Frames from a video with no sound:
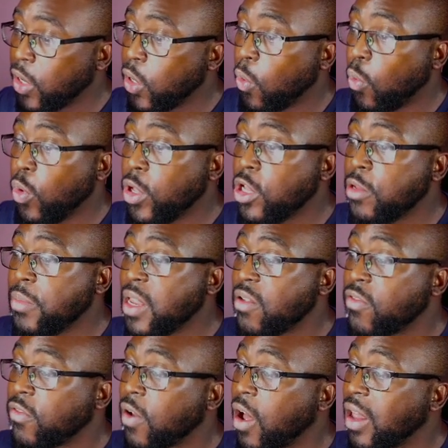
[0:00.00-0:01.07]
will be
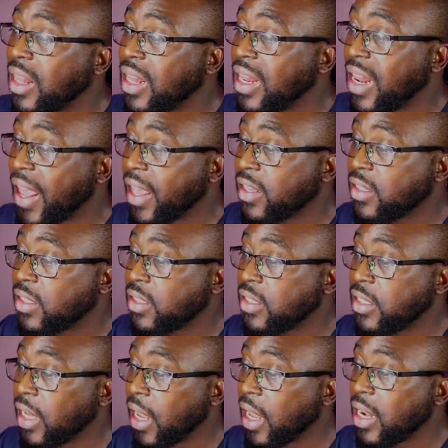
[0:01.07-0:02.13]
far less
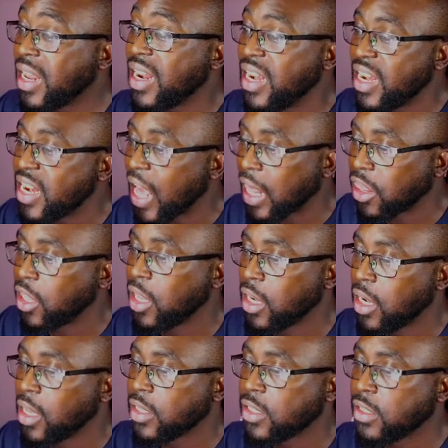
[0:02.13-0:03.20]
than
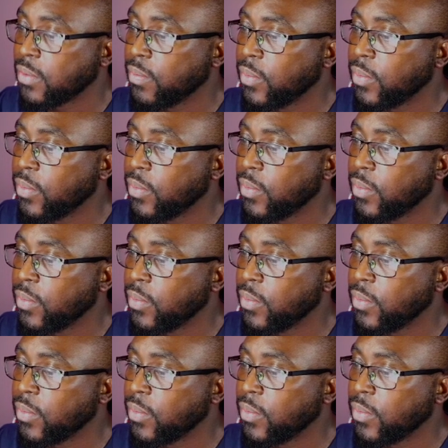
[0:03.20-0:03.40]
nothingness.